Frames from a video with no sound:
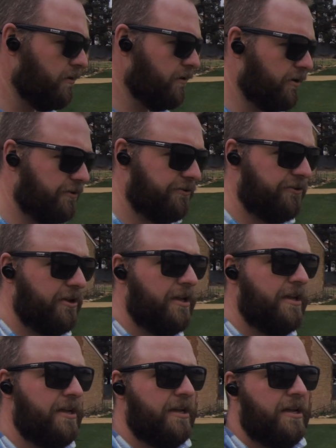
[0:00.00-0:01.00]
because
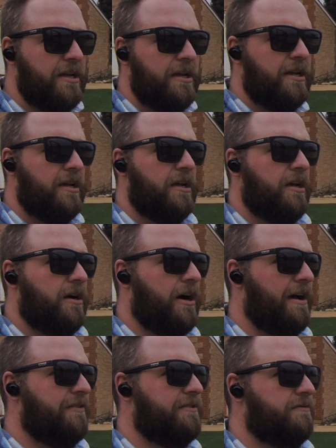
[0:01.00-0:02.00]

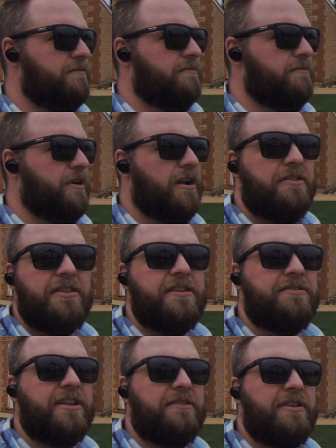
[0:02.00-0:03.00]
I don't think
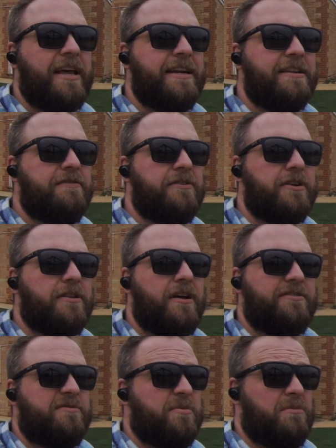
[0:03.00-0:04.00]
this stuff's had any
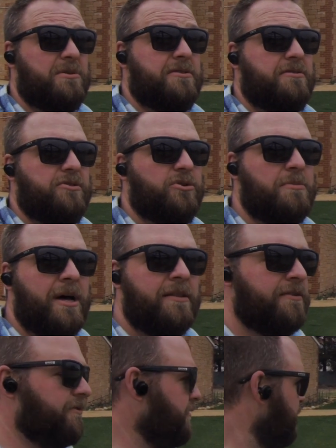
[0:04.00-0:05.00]
fertiliser for probably 2
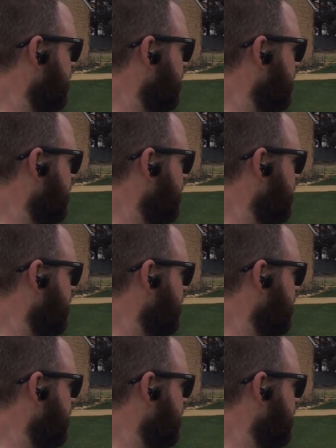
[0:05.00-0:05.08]
months,